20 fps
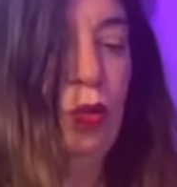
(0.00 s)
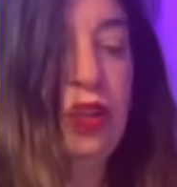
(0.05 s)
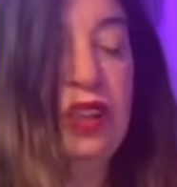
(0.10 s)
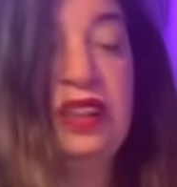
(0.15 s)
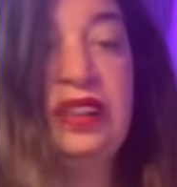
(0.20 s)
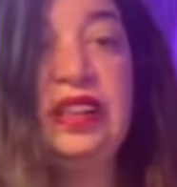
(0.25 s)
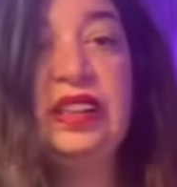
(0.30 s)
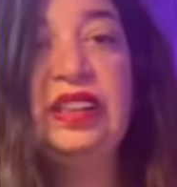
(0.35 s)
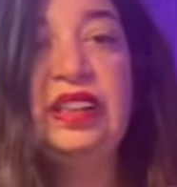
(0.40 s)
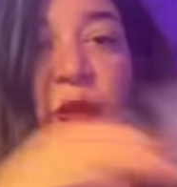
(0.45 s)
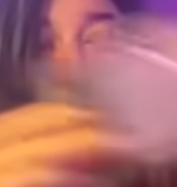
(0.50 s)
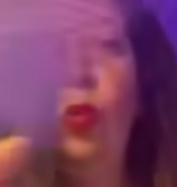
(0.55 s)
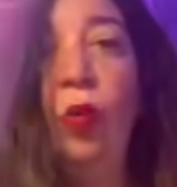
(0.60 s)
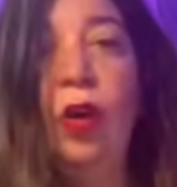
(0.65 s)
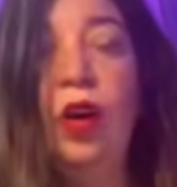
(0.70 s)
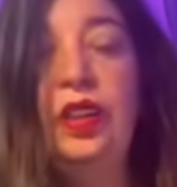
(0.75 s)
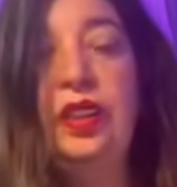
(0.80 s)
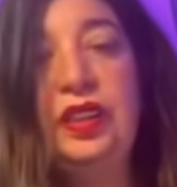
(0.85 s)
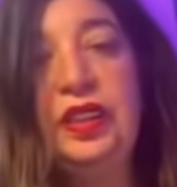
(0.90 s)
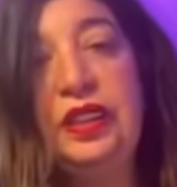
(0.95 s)
the Six of
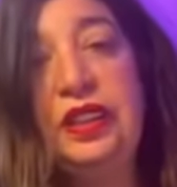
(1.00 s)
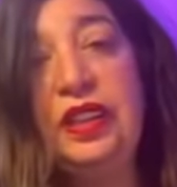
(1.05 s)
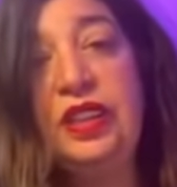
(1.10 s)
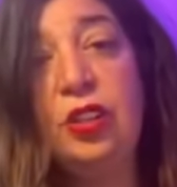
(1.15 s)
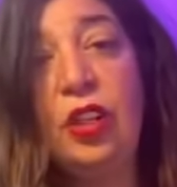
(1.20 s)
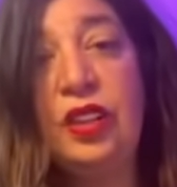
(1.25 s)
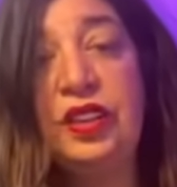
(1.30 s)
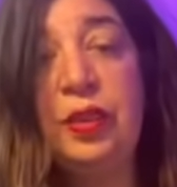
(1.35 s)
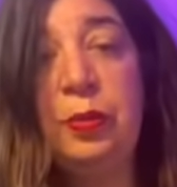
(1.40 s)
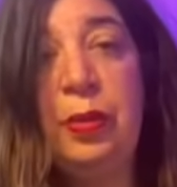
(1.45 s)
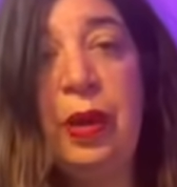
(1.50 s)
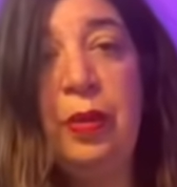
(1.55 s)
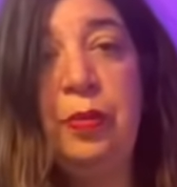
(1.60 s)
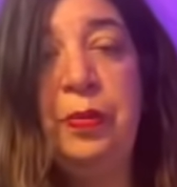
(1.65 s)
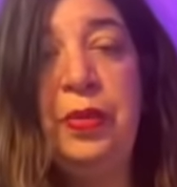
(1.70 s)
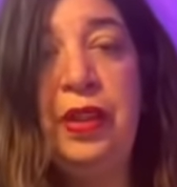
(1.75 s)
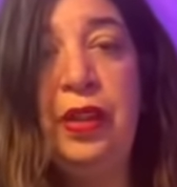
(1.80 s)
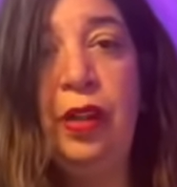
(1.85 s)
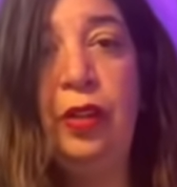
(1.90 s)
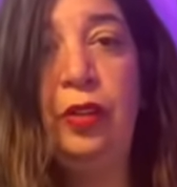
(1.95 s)
Wands, this talks about
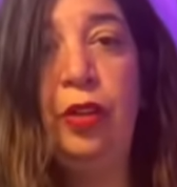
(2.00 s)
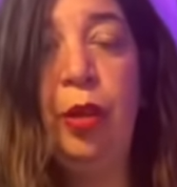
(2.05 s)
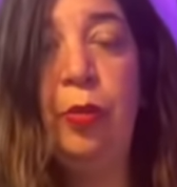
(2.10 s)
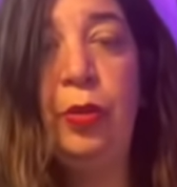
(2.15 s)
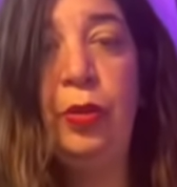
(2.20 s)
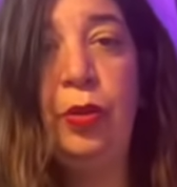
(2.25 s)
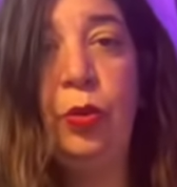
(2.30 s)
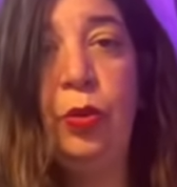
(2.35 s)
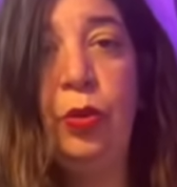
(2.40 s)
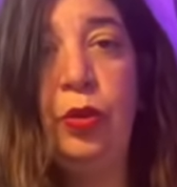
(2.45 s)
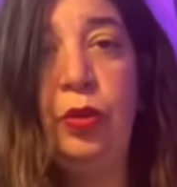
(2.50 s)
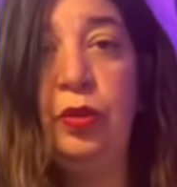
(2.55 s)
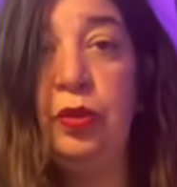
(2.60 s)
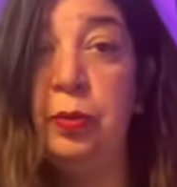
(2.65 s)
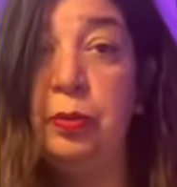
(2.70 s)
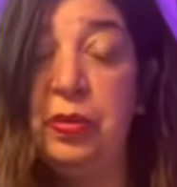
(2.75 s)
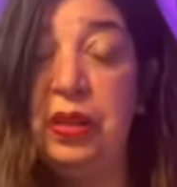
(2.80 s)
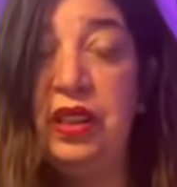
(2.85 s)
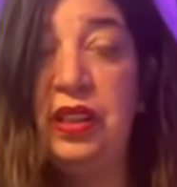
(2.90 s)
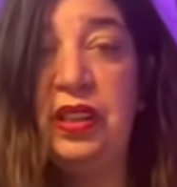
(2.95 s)
being on top of the
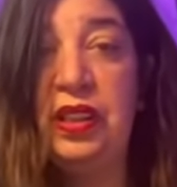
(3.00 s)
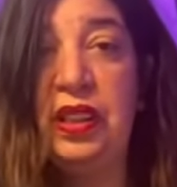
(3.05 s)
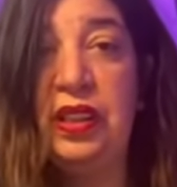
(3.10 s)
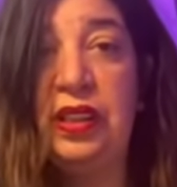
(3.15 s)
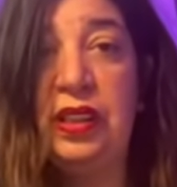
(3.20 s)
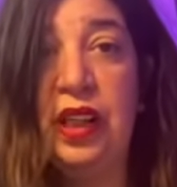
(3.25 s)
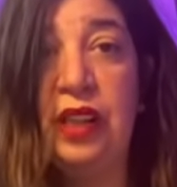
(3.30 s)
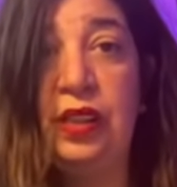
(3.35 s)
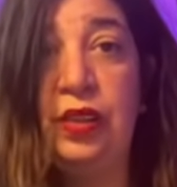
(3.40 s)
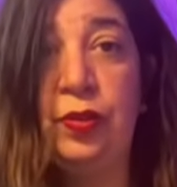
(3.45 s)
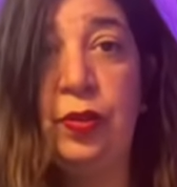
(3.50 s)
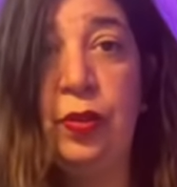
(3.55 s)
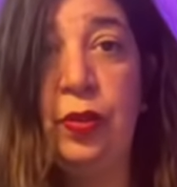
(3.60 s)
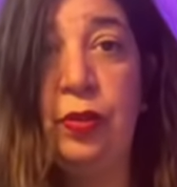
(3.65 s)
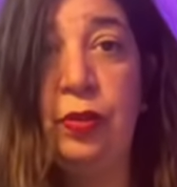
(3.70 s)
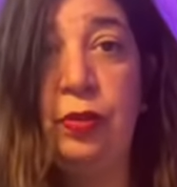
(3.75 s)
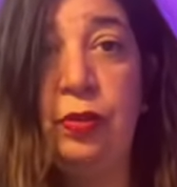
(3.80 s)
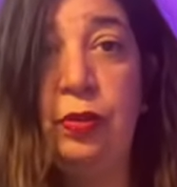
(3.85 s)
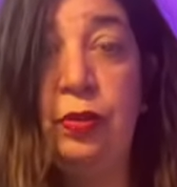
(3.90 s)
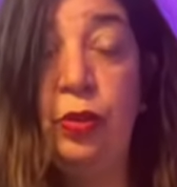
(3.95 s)
world, being
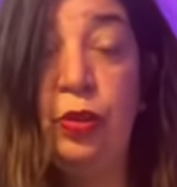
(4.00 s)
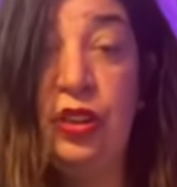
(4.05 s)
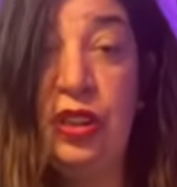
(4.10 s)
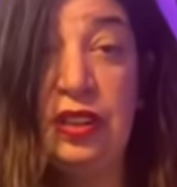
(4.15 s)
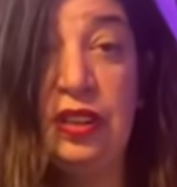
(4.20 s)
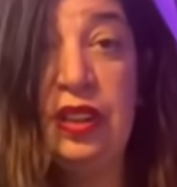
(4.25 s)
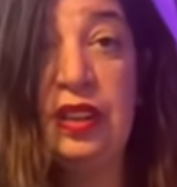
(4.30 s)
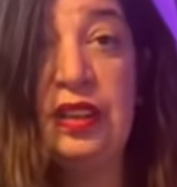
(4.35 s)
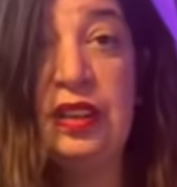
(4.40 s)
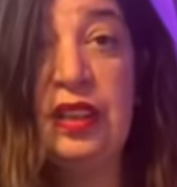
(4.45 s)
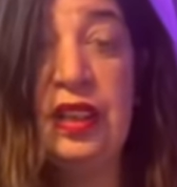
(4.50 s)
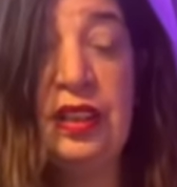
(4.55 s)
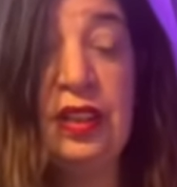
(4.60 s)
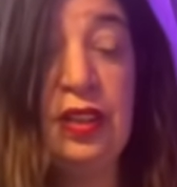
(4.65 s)
successful. There's a success